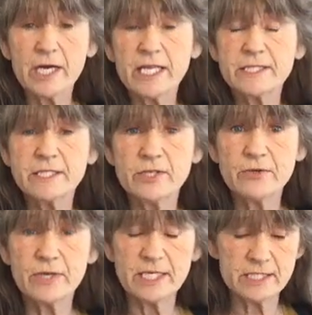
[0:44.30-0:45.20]
need to
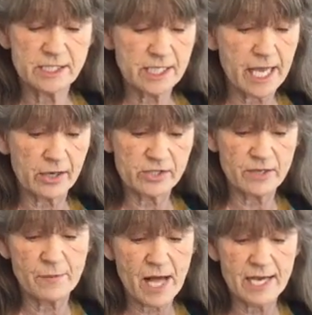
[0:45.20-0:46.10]
do is to get our
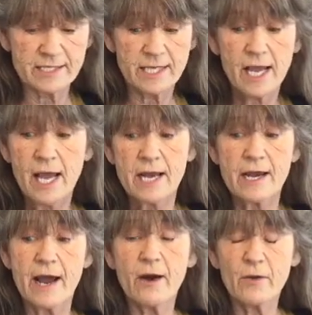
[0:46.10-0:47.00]
supplies.
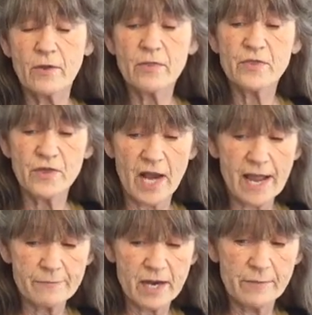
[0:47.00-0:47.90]
Now, the
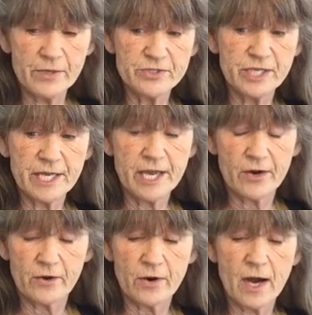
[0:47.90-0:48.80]
lamp that I'm using
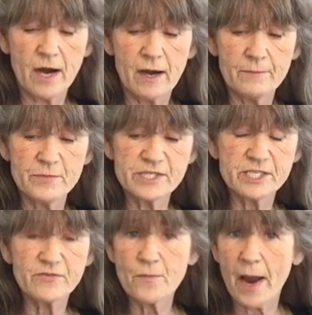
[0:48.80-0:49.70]
here, um, this
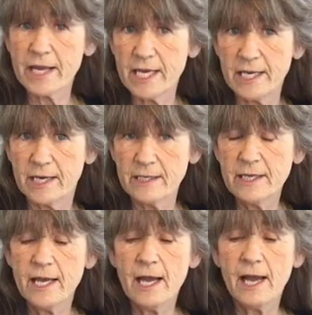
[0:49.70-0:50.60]
is from IKEA,
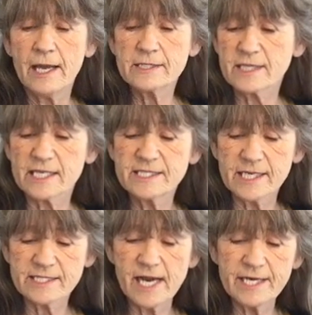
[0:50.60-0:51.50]
and it's like
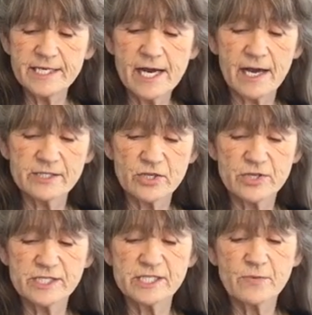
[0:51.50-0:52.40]
six ninety-nine, so
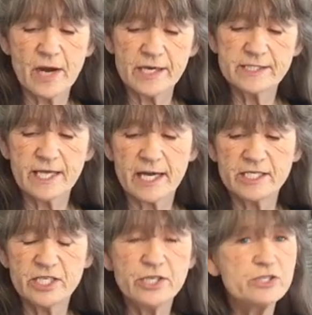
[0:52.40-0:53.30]
this is what I
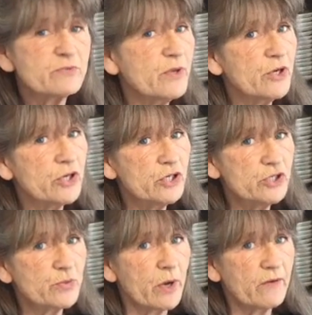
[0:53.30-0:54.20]
decided to use, but you could
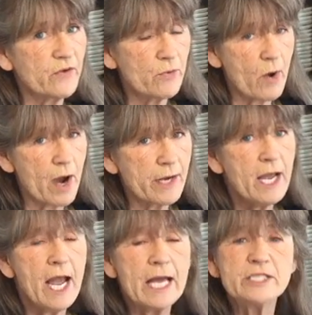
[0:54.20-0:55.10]
use whatever you want
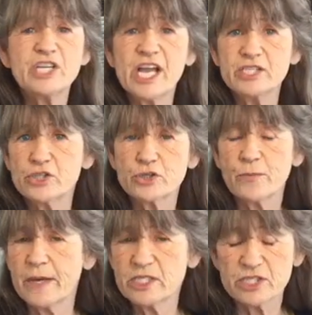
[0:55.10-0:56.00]
and change your
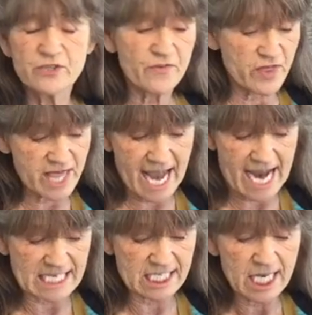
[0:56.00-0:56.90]
dimensions for
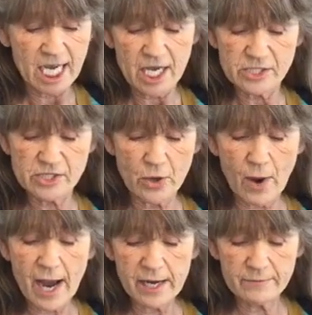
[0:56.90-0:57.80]
that. So
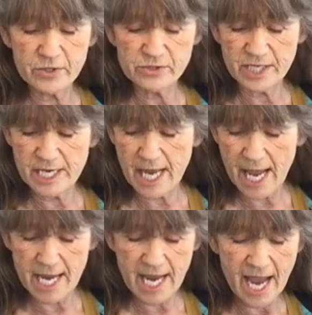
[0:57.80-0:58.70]
I'm using
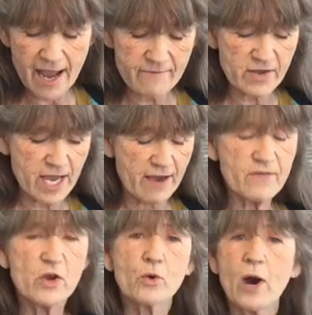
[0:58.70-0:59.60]
a heavy,
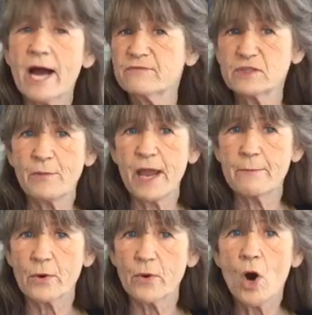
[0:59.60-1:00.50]
heavy craft
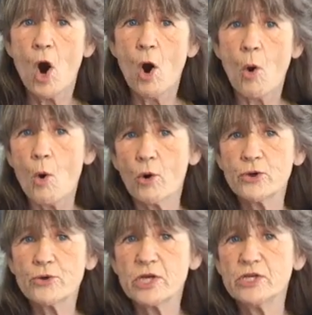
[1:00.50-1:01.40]
paper, or
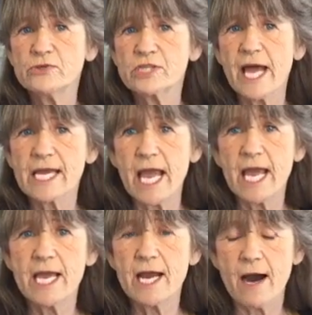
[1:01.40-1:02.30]
you can use like
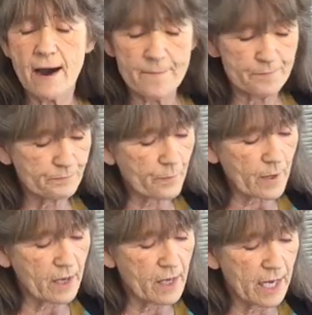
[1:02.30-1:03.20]
a um,
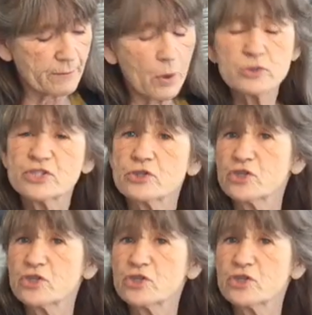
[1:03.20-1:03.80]
like postal